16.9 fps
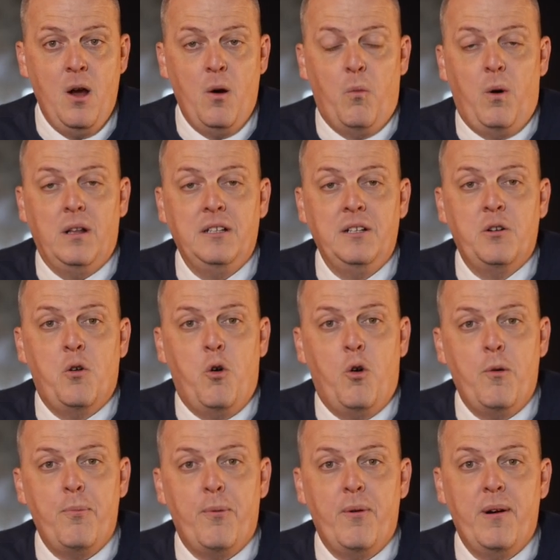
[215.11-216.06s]
while
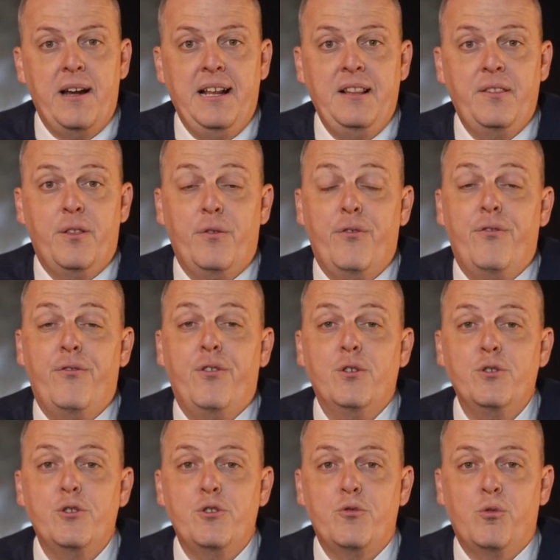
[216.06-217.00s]
incorporating the
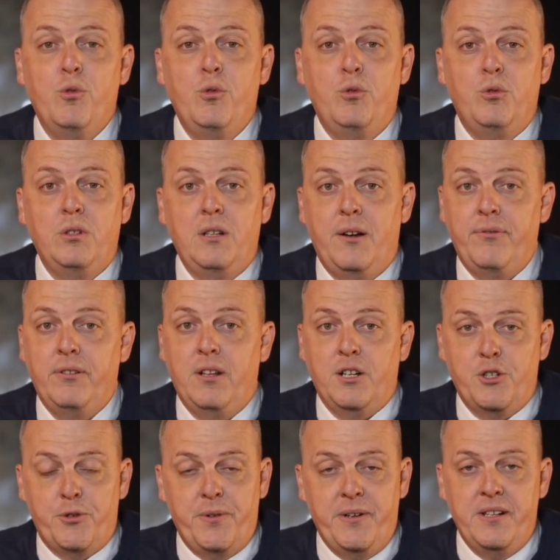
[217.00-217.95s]
first rule of
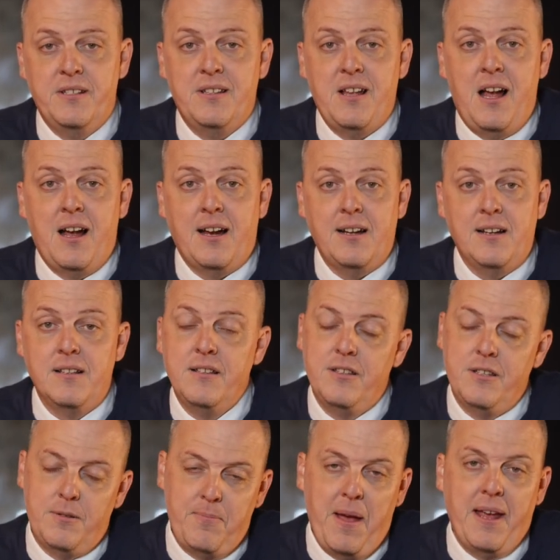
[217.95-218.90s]
luxury design,
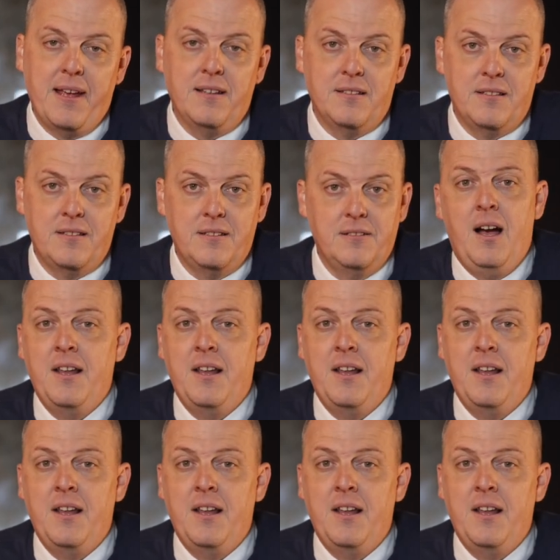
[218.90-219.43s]
space.